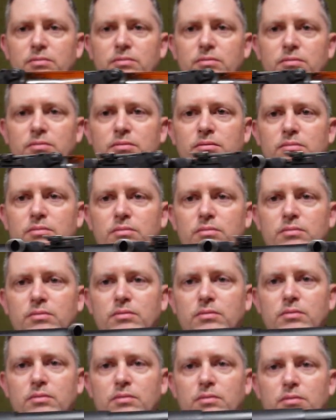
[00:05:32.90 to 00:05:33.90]

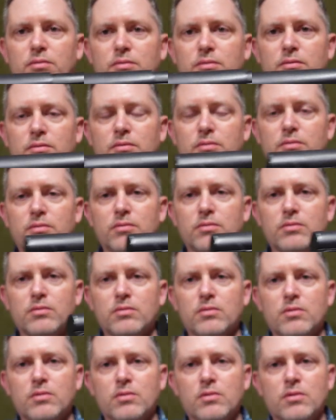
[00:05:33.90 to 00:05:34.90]

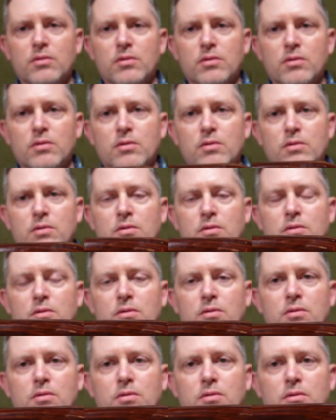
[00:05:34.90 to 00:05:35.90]

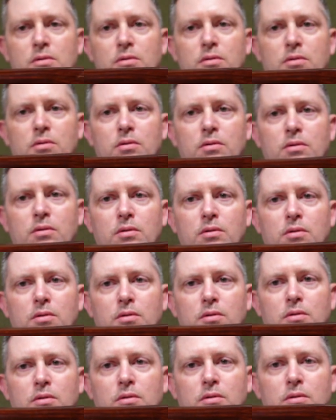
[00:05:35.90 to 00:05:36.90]

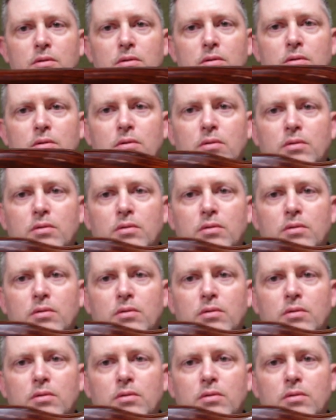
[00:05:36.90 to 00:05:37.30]
Nothing is said.